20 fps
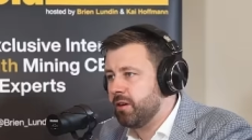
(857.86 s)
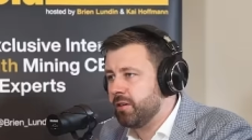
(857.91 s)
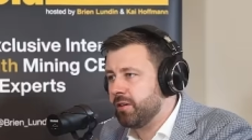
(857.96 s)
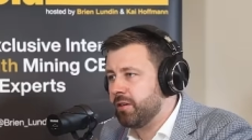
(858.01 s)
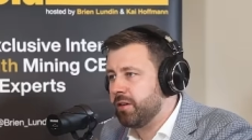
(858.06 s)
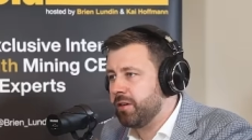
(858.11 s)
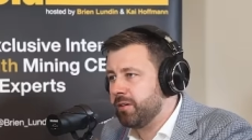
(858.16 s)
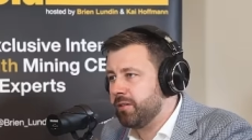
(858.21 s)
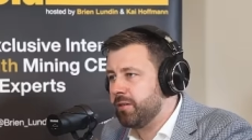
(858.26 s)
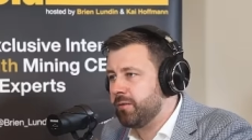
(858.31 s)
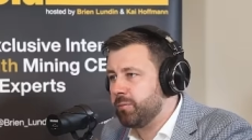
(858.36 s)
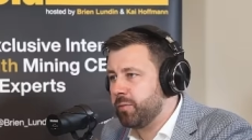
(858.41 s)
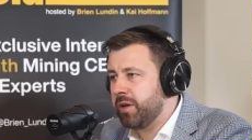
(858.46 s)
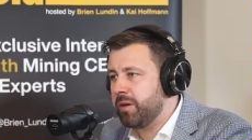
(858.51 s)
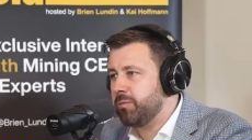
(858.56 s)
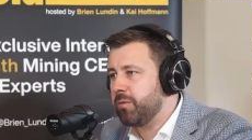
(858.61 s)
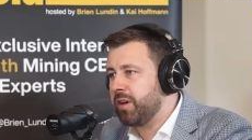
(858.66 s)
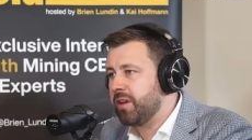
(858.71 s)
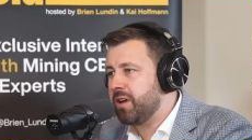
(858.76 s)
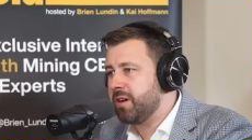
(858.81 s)
when
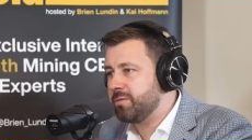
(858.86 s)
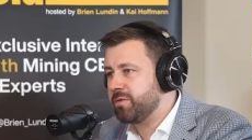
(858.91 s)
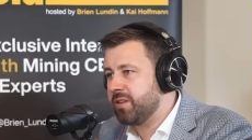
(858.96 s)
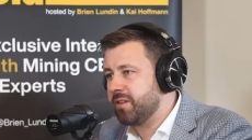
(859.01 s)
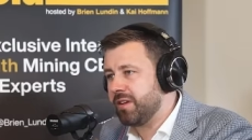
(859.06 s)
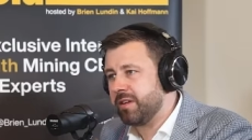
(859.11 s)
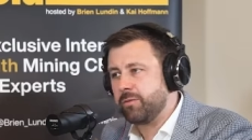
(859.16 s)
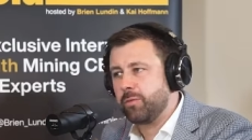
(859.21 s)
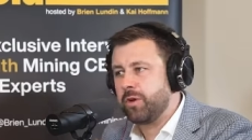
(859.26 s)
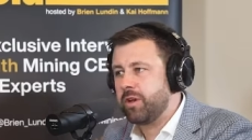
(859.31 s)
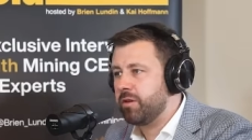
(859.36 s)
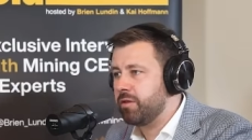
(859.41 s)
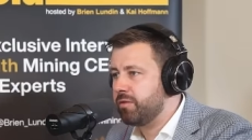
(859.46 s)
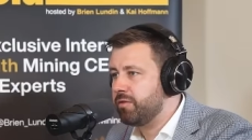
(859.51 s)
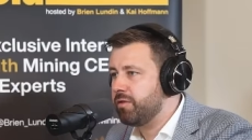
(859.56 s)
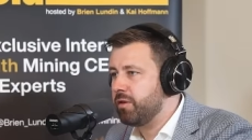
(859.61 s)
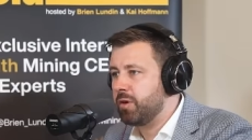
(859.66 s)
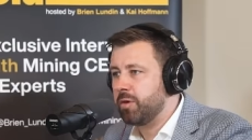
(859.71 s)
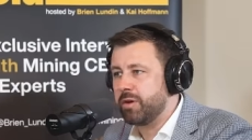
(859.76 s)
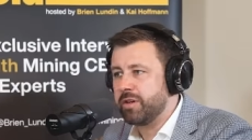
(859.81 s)
it comes to that? When you look
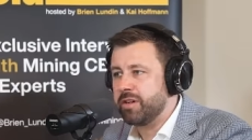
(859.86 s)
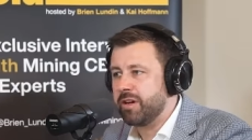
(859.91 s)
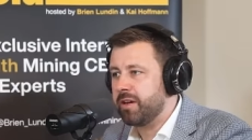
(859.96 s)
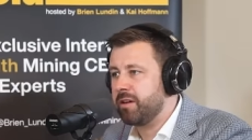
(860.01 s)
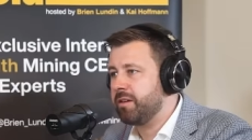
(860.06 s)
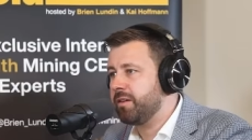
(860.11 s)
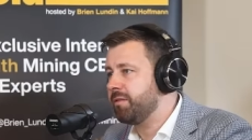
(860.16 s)
forward,